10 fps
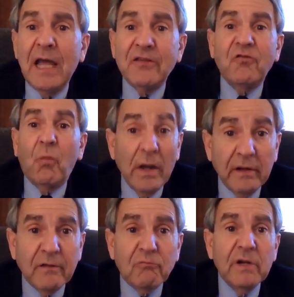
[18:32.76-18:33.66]
that's
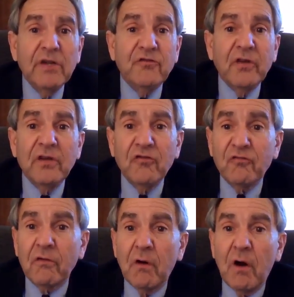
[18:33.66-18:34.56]
one of the reasons
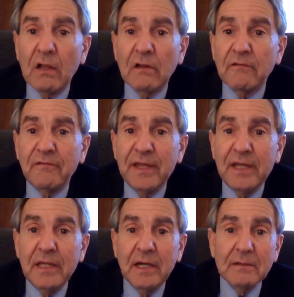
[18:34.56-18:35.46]
for all of
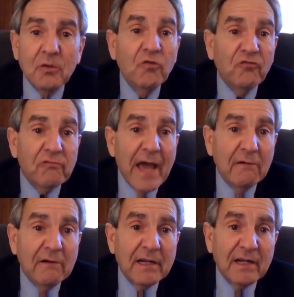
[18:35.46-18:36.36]
the loose
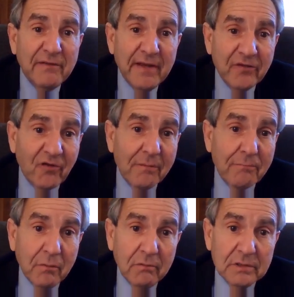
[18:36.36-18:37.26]
rhetoric of his
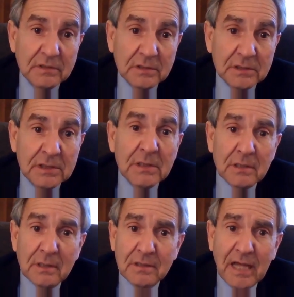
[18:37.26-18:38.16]
on Putin,
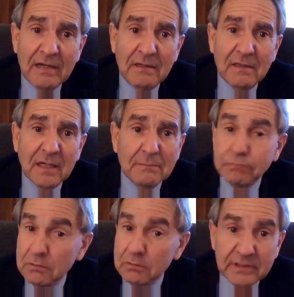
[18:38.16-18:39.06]
that
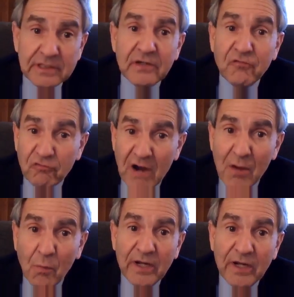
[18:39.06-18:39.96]
Putin didn't
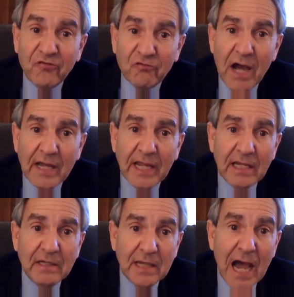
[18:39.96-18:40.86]
try what he's
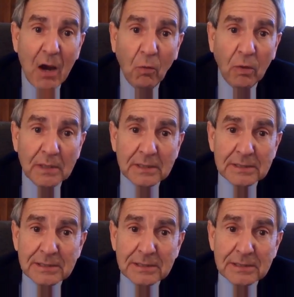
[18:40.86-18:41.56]
trying now.